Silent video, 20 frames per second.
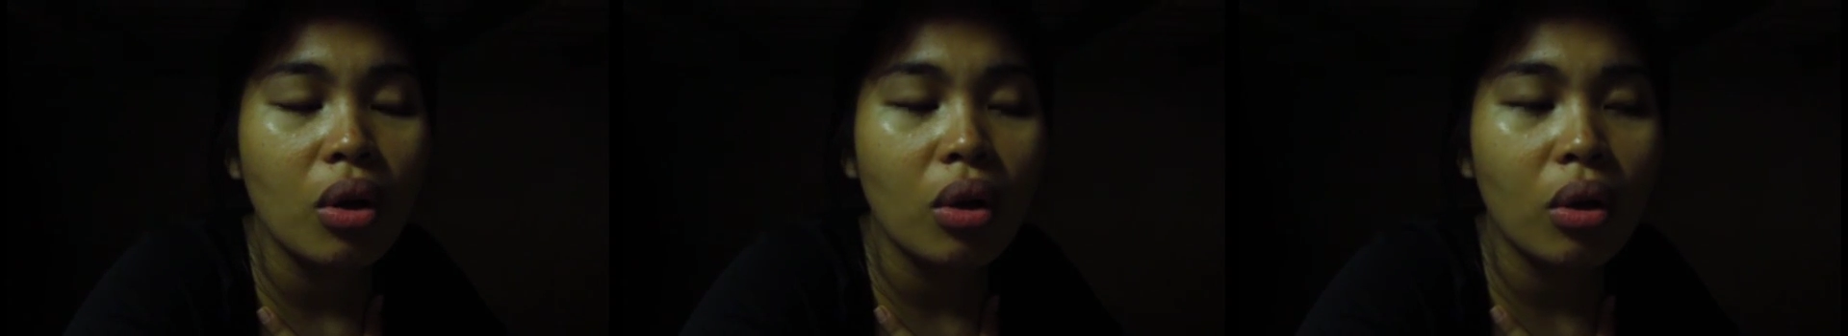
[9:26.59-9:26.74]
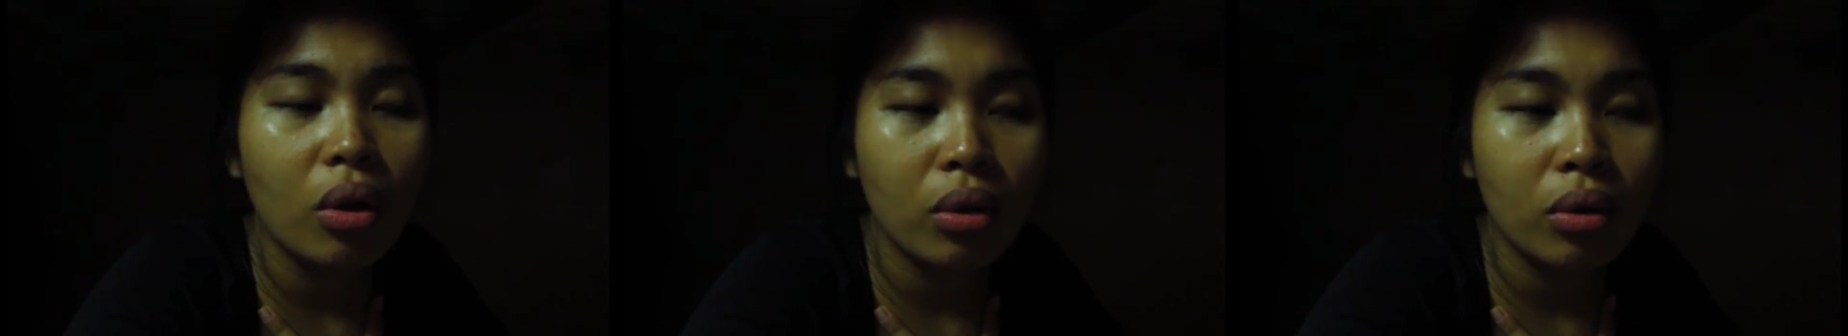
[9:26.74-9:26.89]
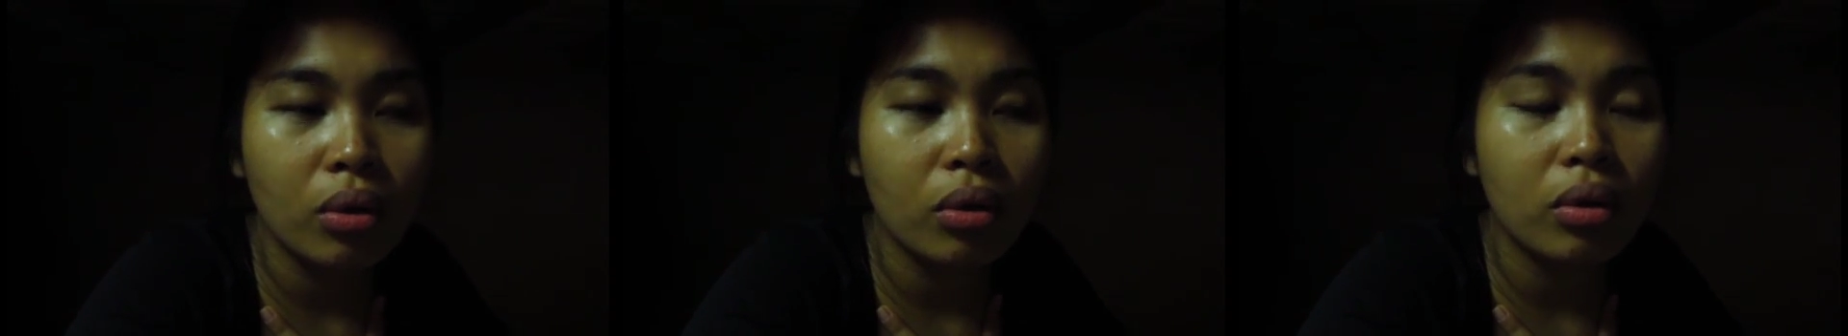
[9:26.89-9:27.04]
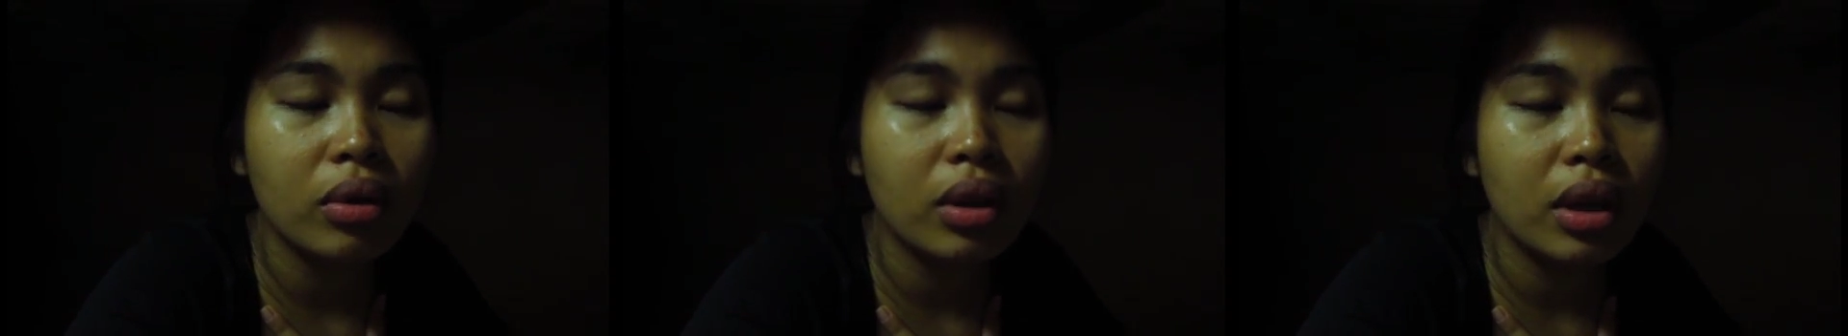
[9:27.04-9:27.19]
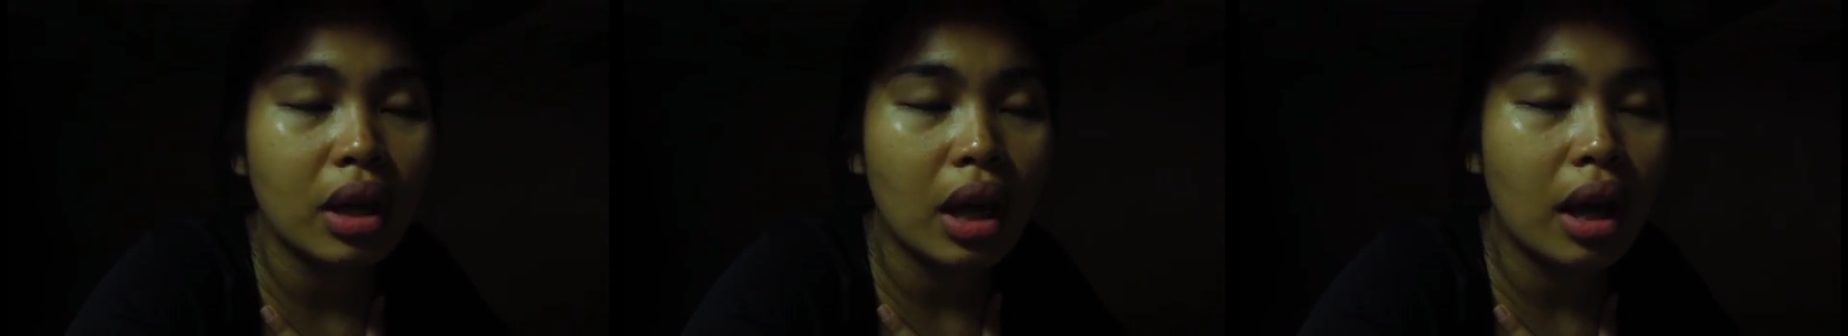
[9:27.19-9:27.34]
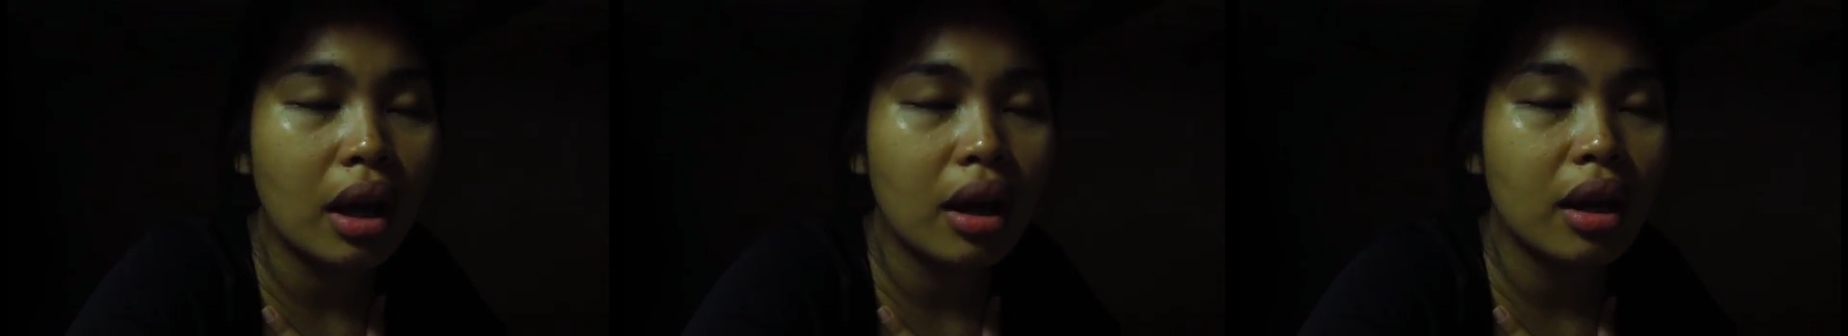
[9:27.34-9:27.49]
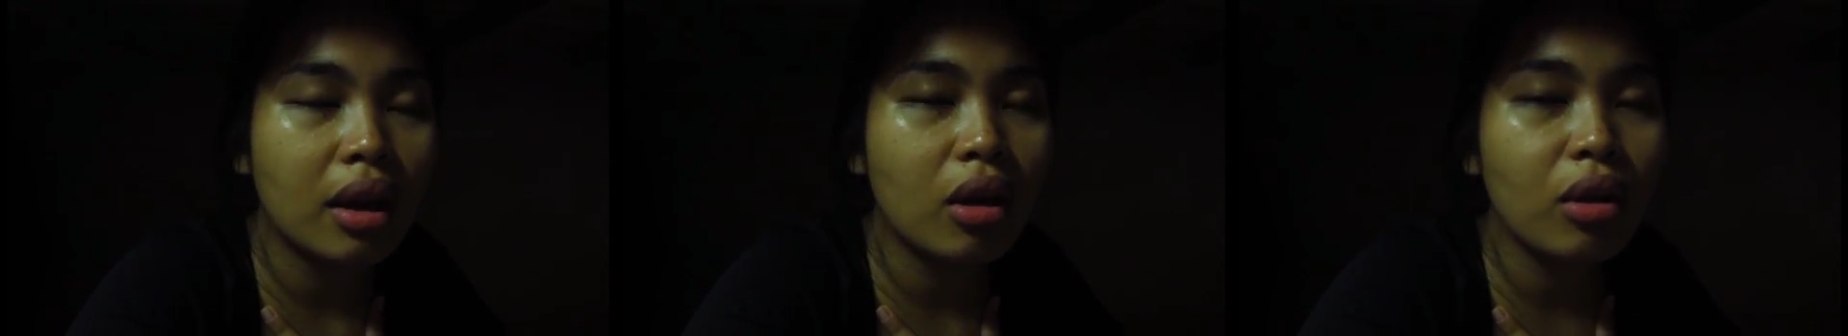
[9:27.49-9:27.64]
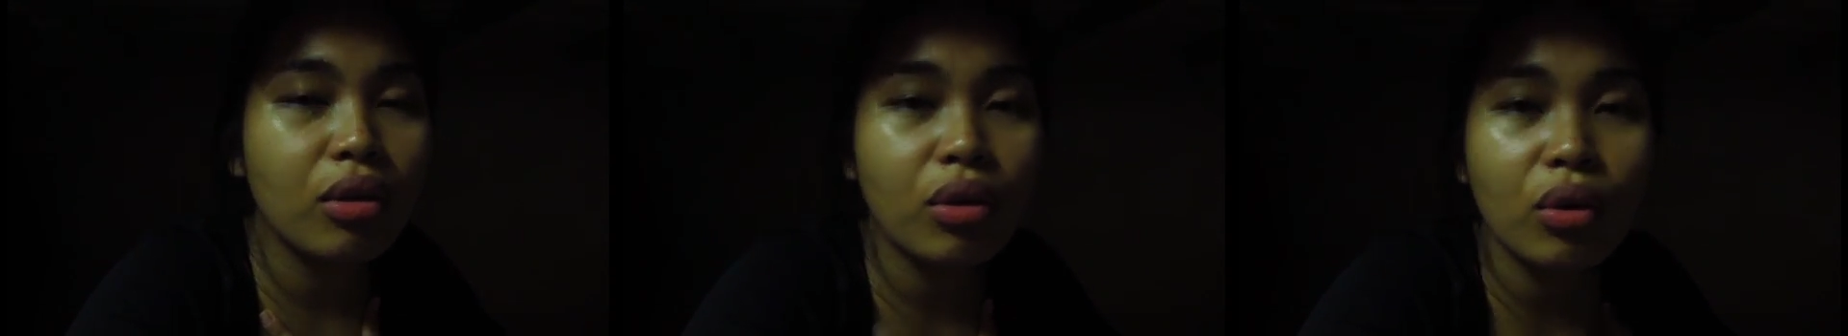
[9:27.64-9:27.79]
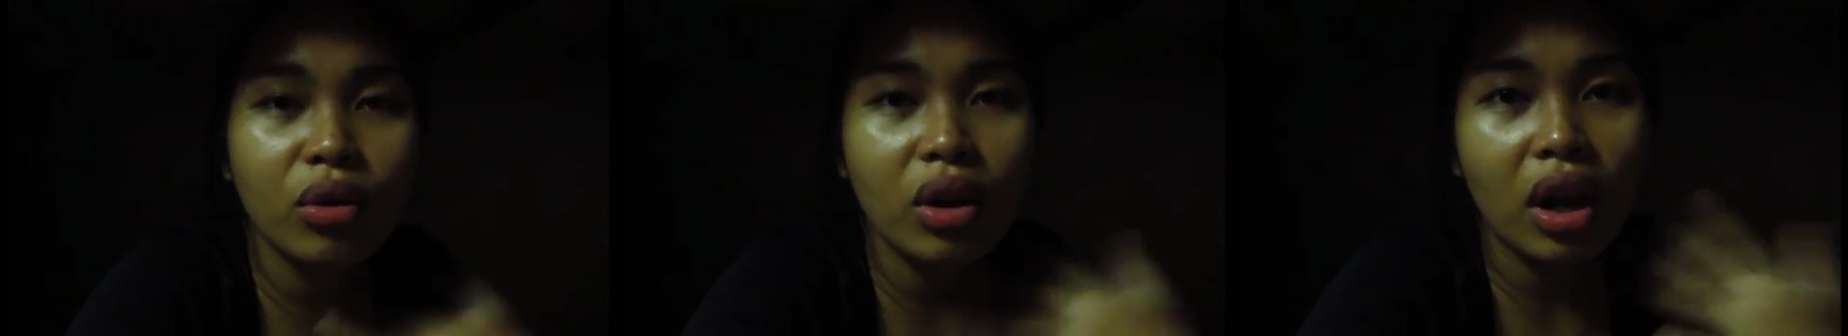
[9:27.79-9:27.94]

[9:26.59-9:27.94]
Oh yeah, although